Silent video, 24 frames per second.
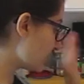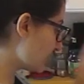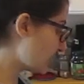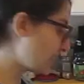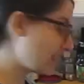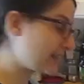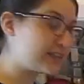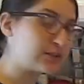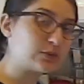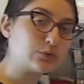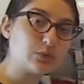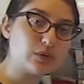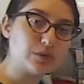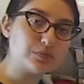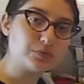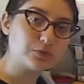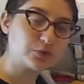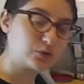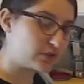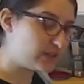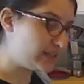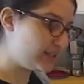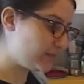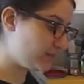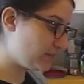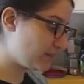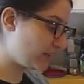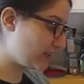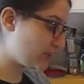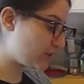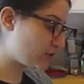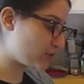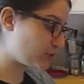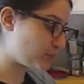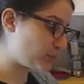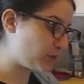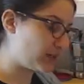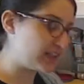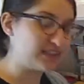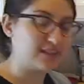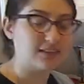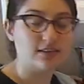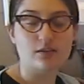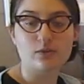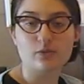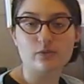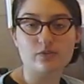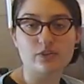Get the whipped cream and spread it
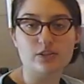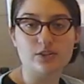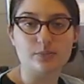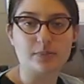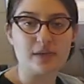all over the